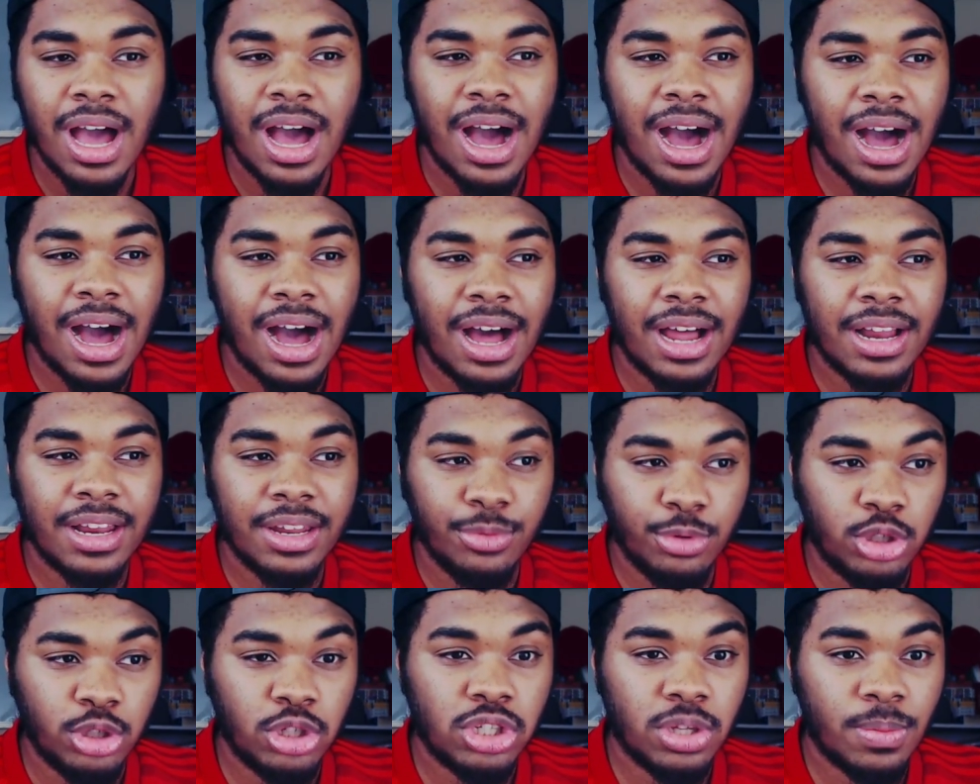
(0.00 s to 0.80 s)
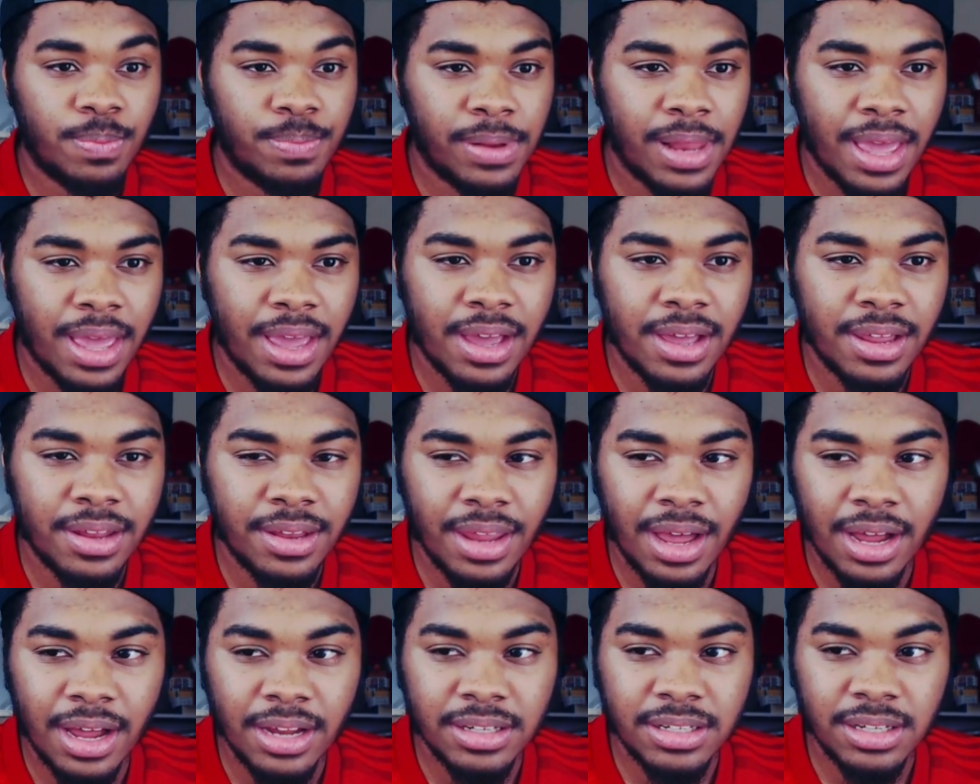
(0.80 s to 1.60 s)
And he was just a player
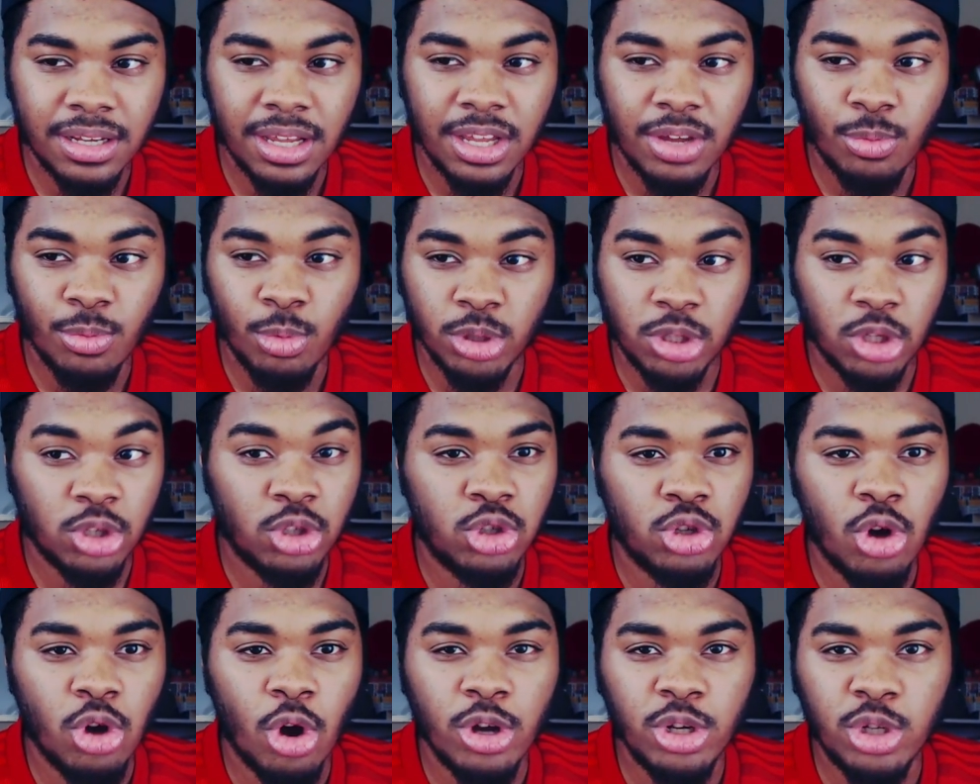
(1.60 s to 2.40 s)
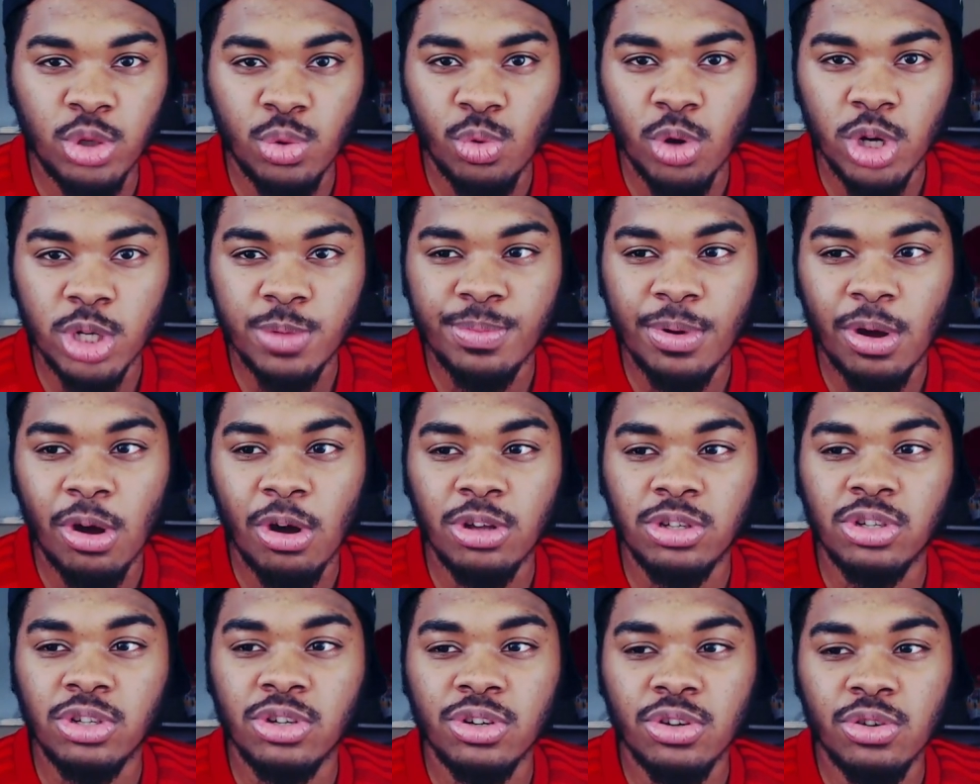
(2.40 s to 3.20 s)
that was a joy to watch,
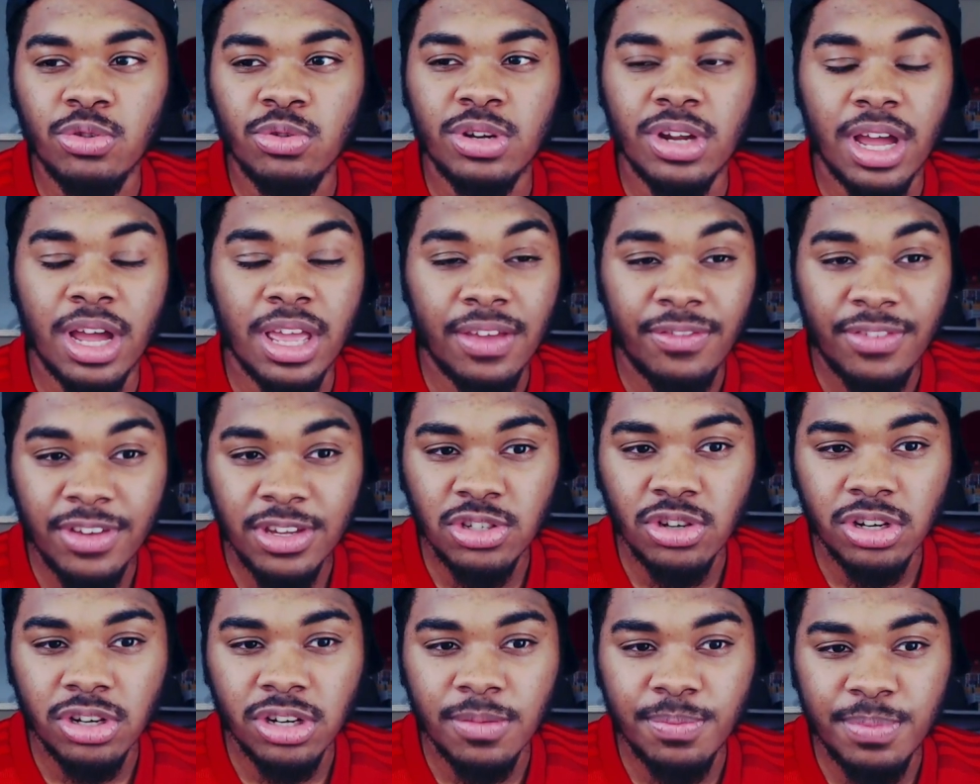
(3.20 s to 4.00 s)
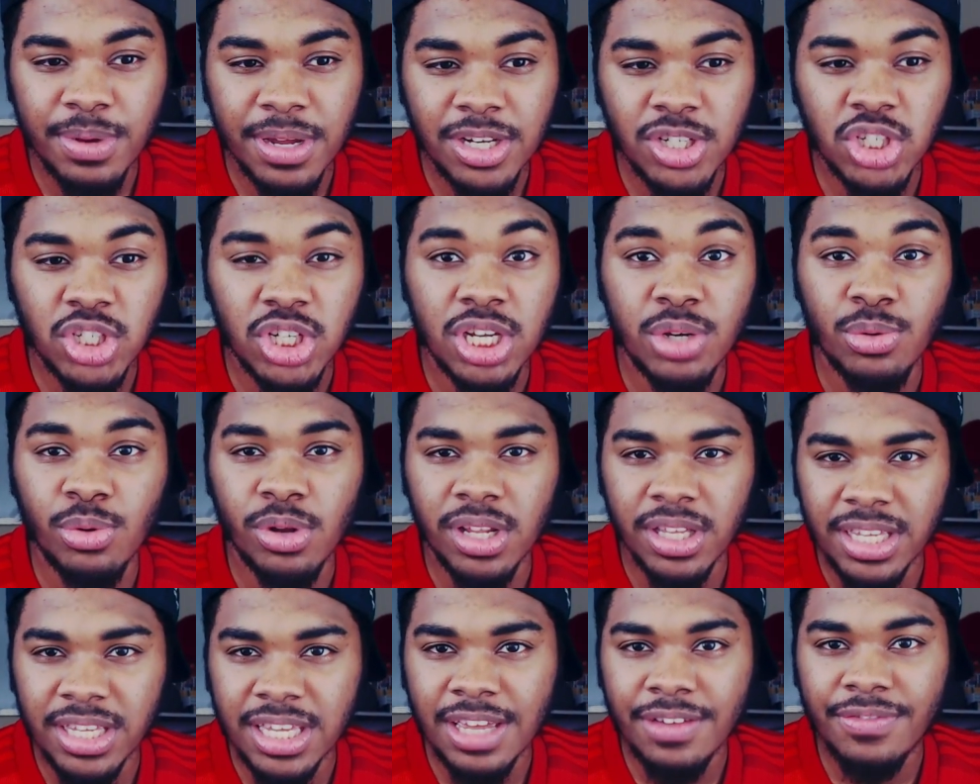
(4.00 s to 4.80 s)
because you knew that if he's on the pitch, he will
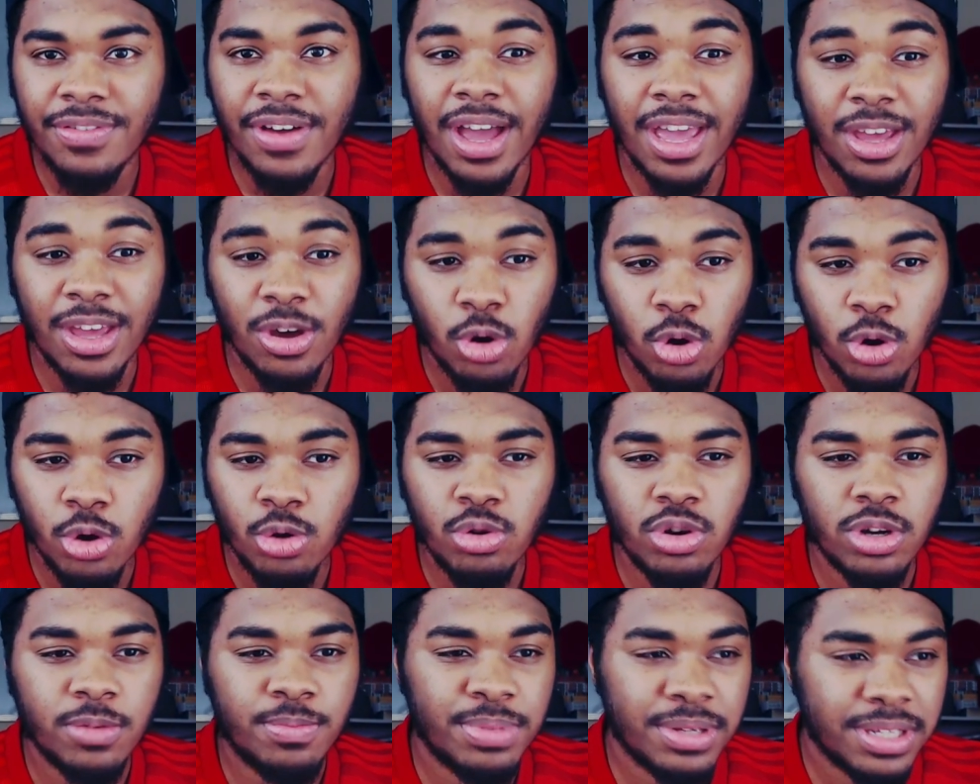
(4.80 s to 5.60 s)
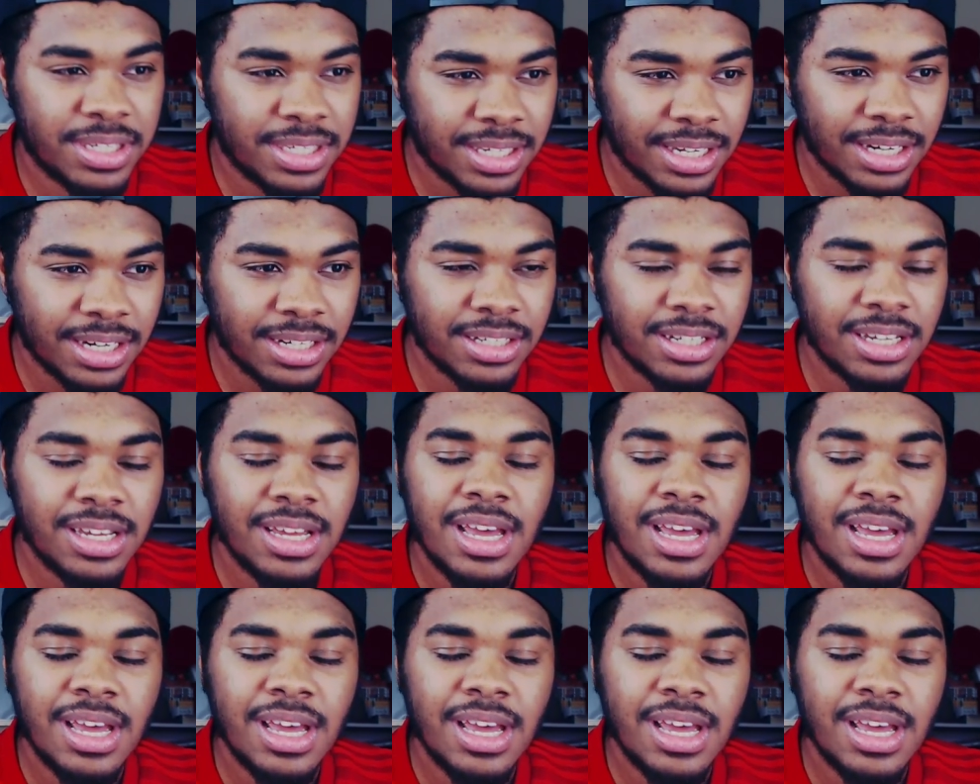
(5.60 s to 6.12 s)
give 100%.